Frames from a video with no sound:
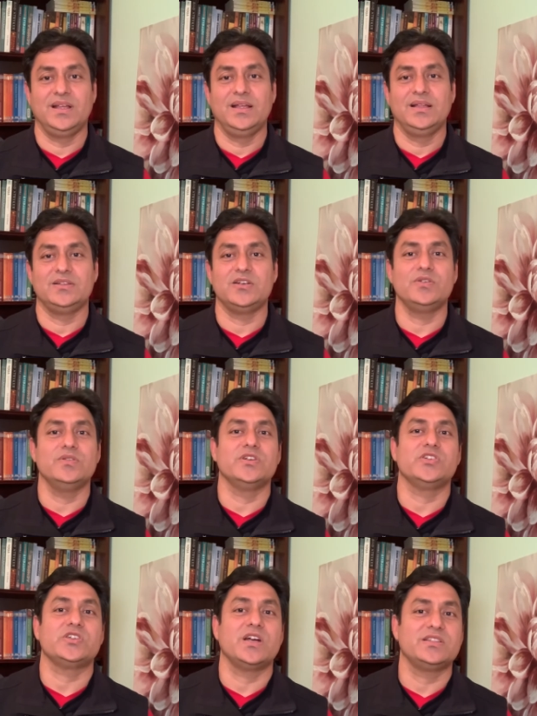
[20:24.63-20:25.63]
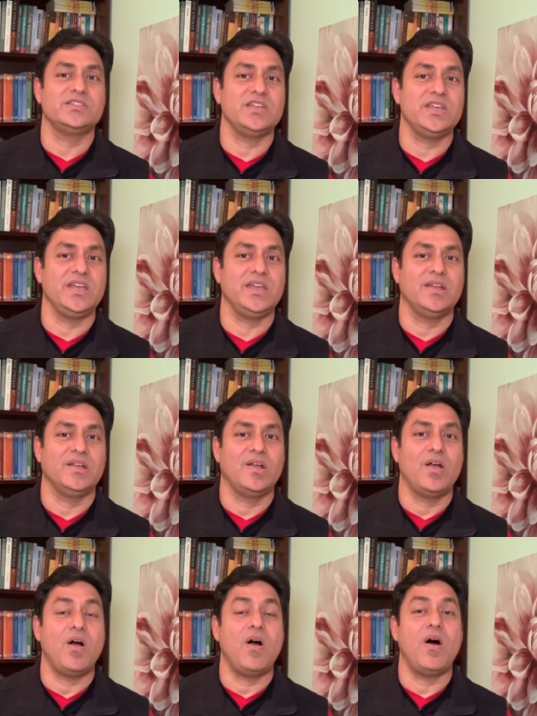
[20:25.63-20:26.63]
Triguna Shakti
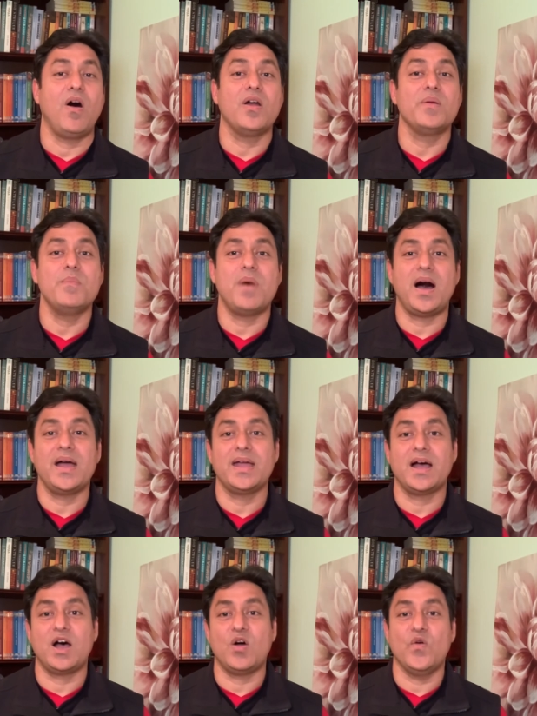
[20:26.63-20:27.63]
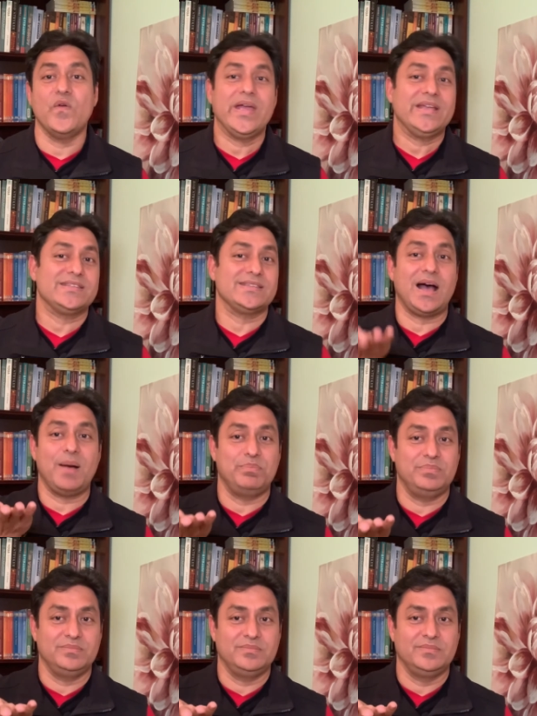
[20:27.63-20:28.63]
or Maya wakes
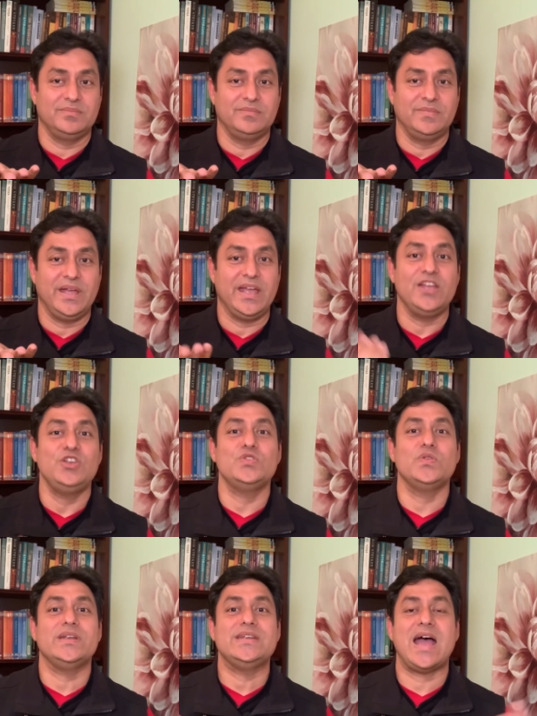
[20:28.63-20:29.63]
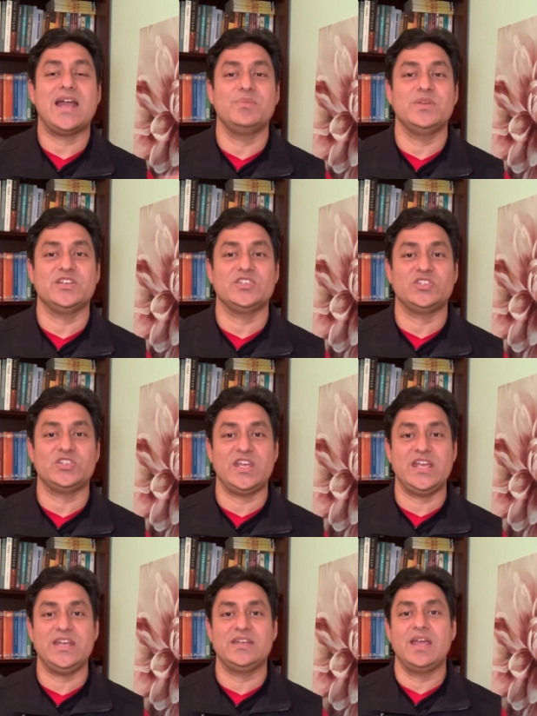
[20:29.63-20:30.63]
up into a dynamic
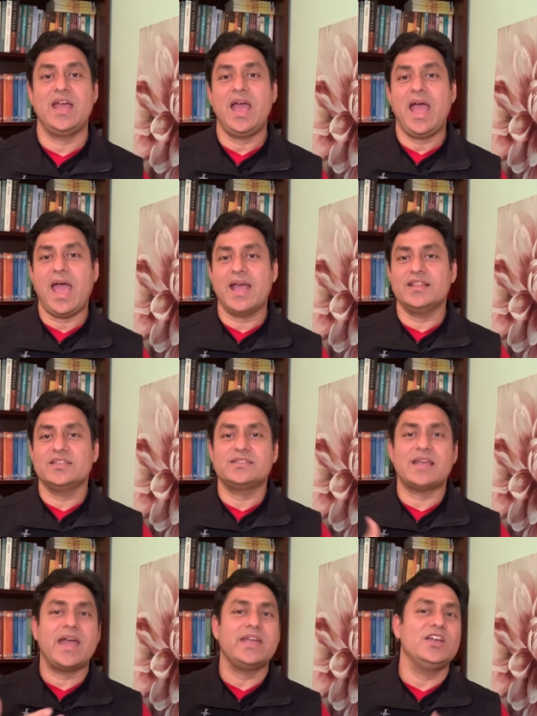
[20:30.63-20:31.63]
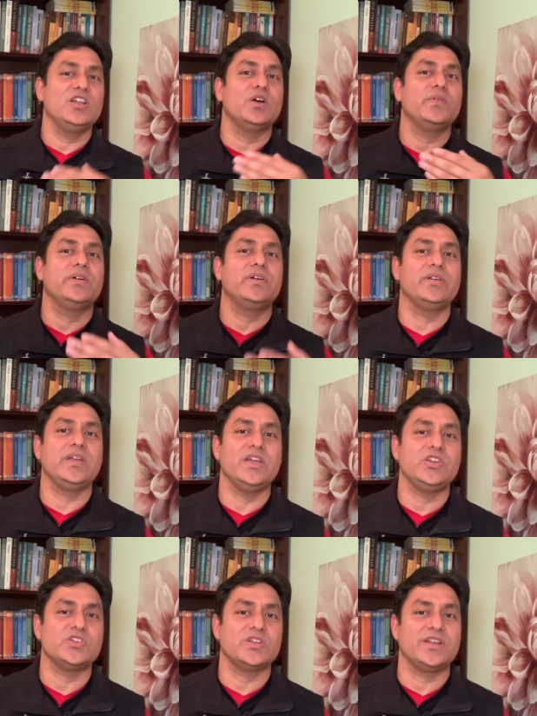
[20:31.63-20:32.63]
state and the cycle of
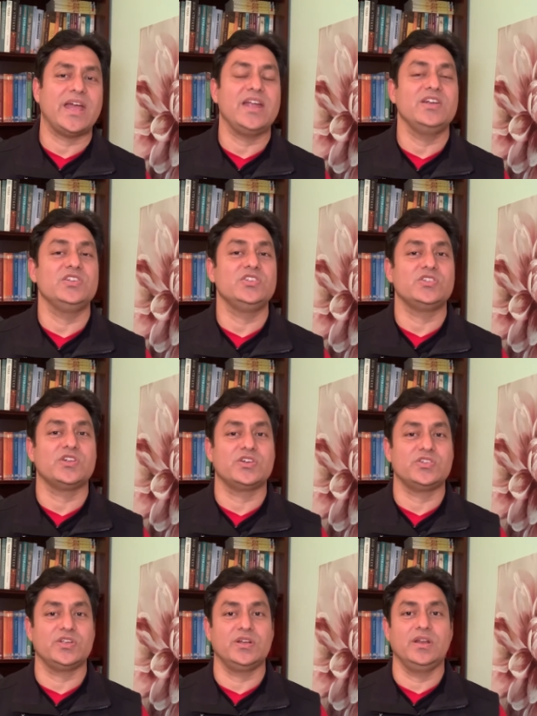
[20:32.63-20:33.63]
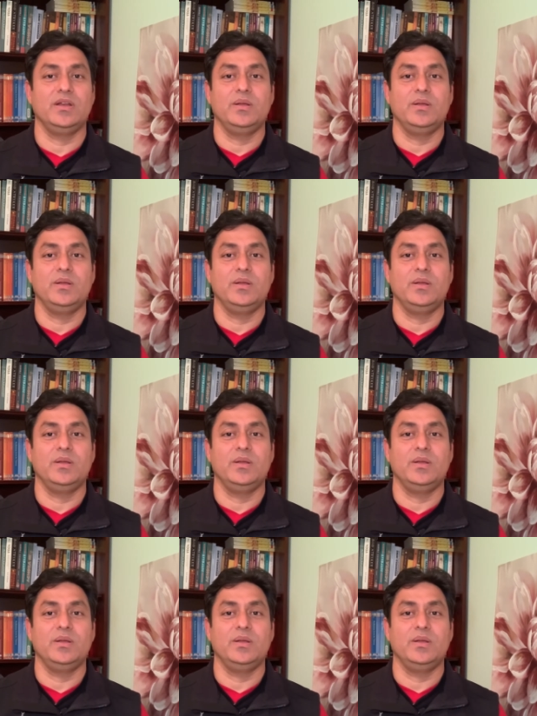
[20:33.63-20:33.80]
creation and destruction